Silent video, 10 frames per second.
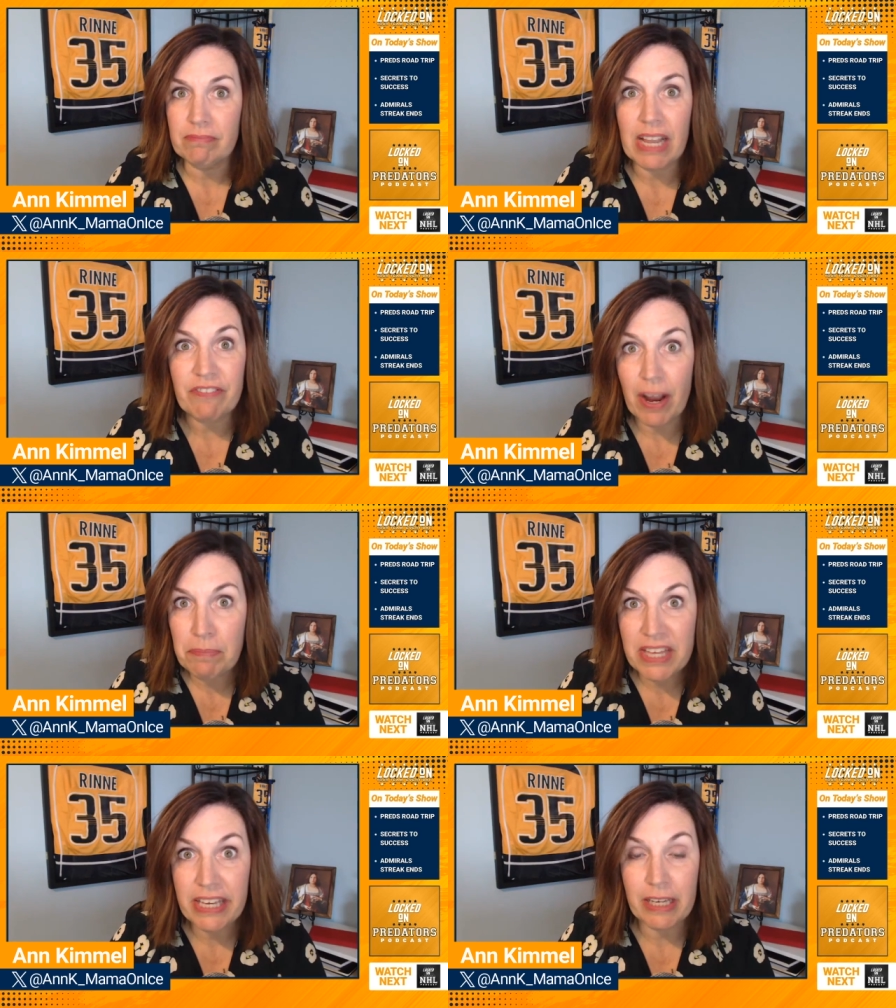if I'm
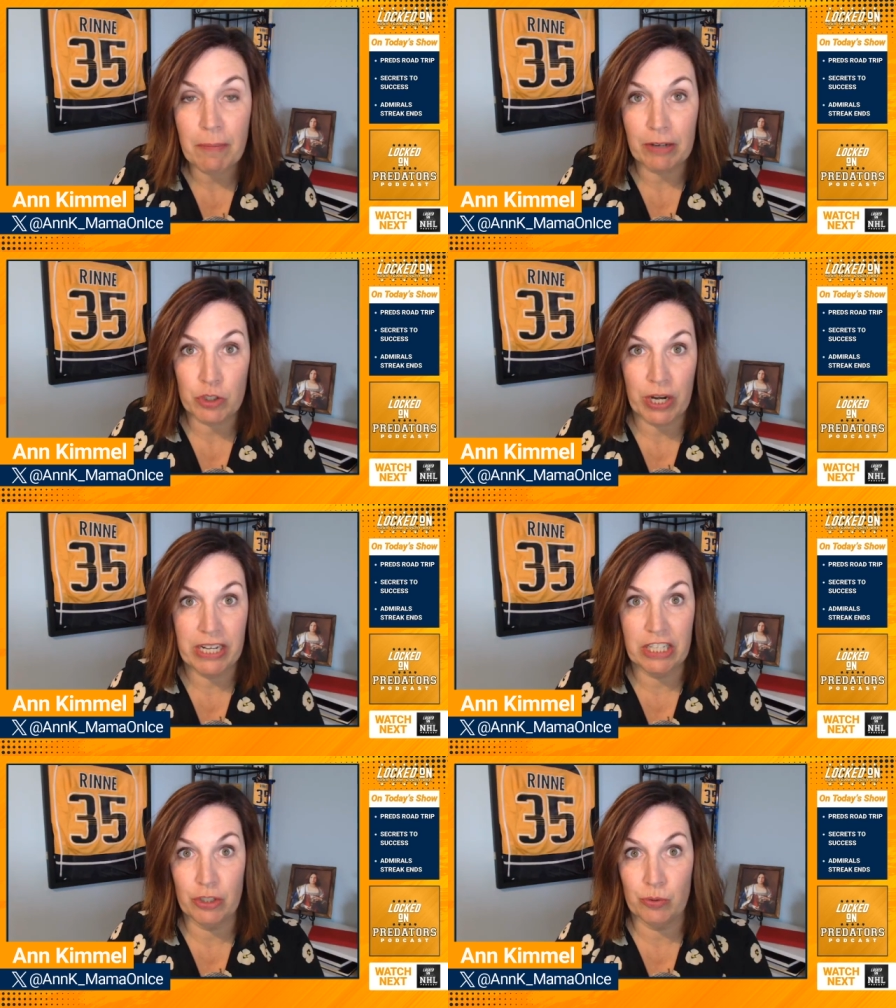thinking about
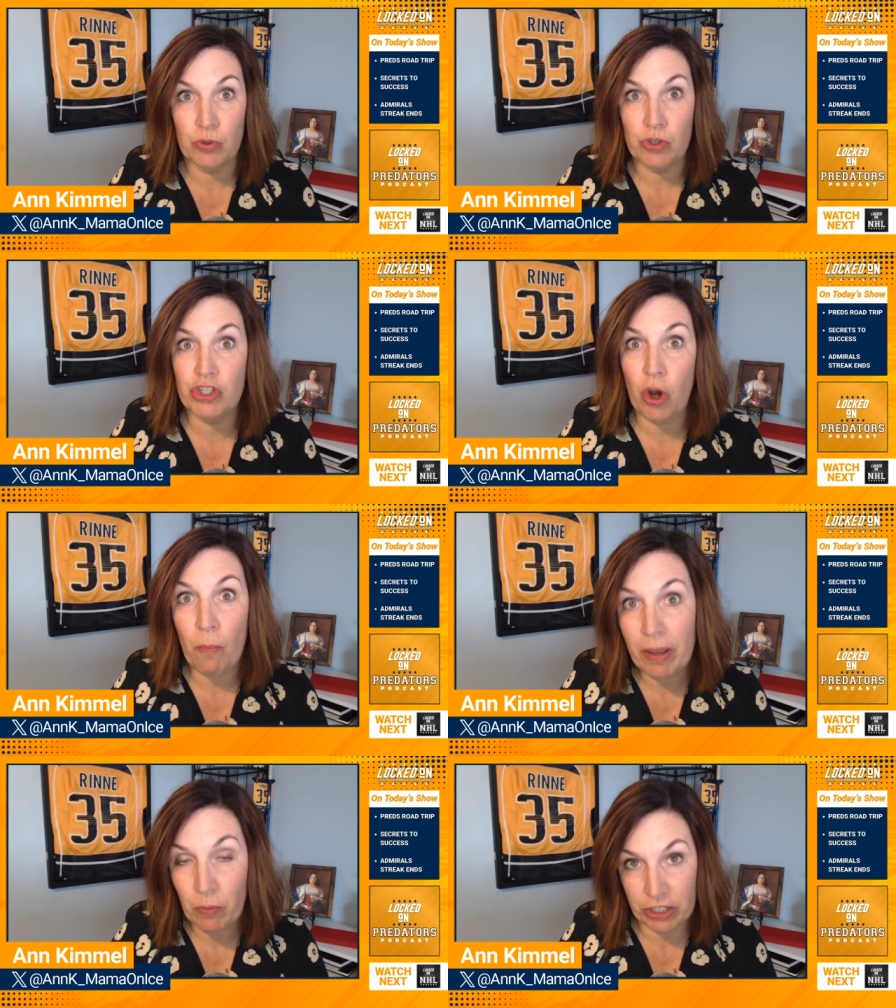trading you, show
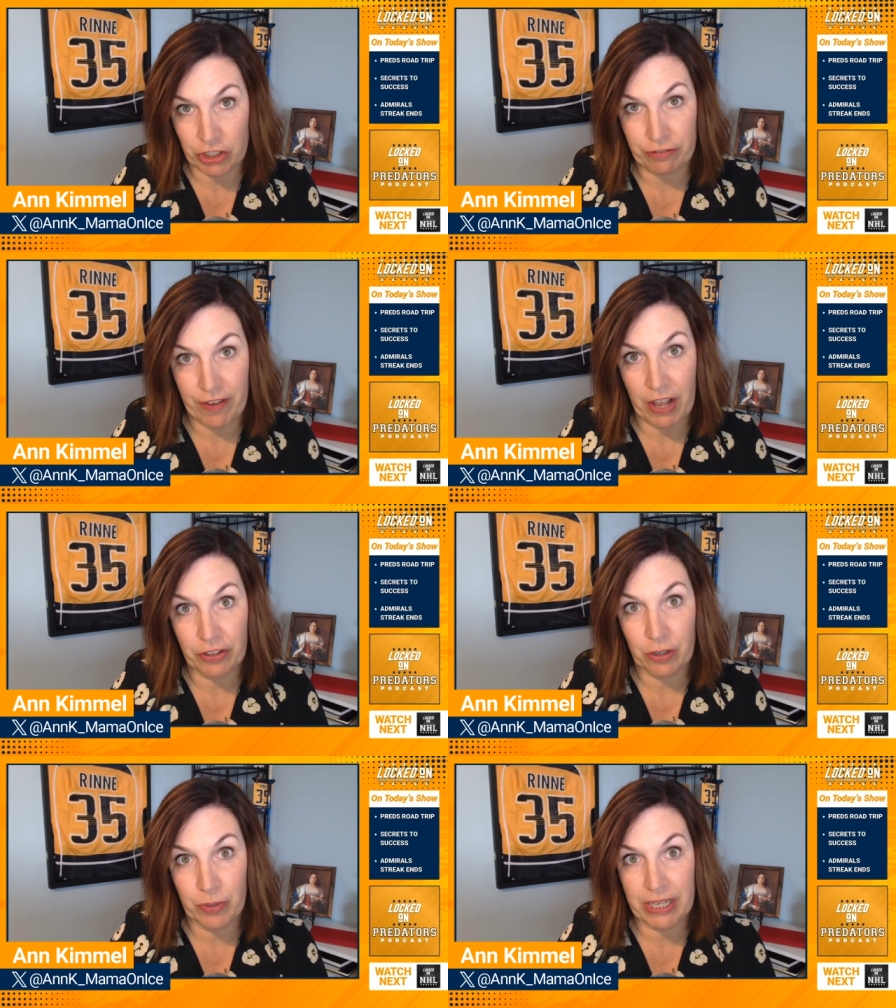me what your
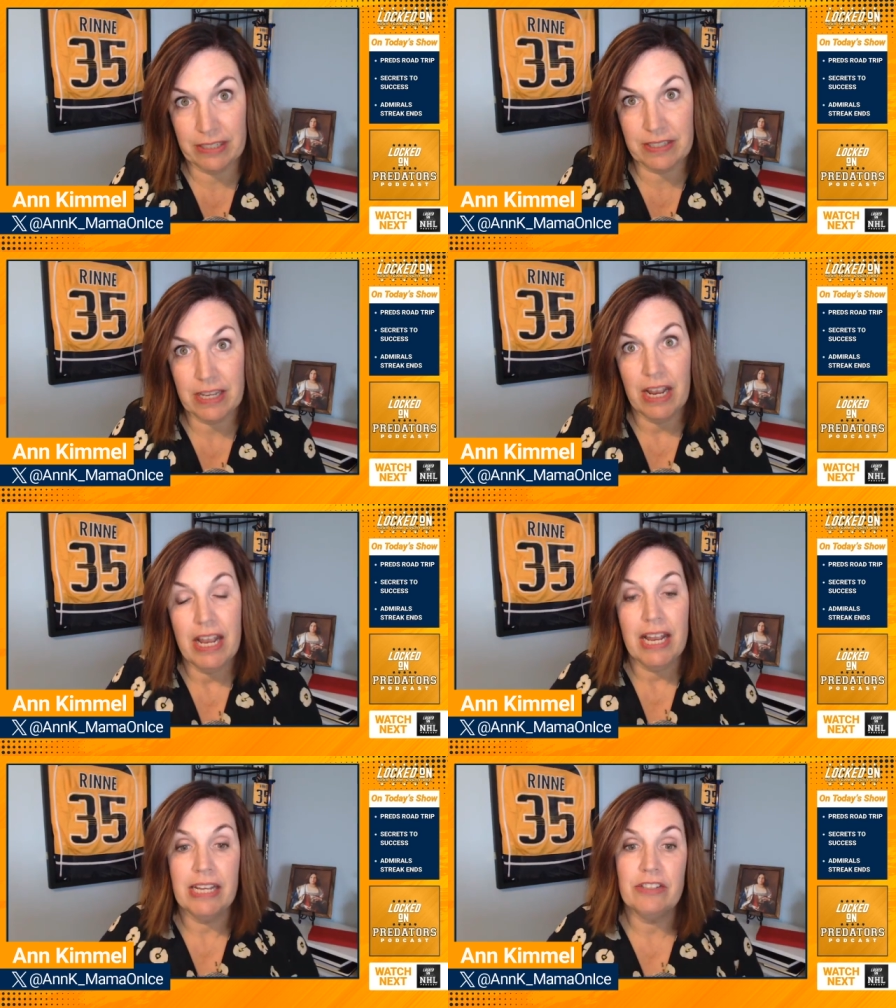value is. And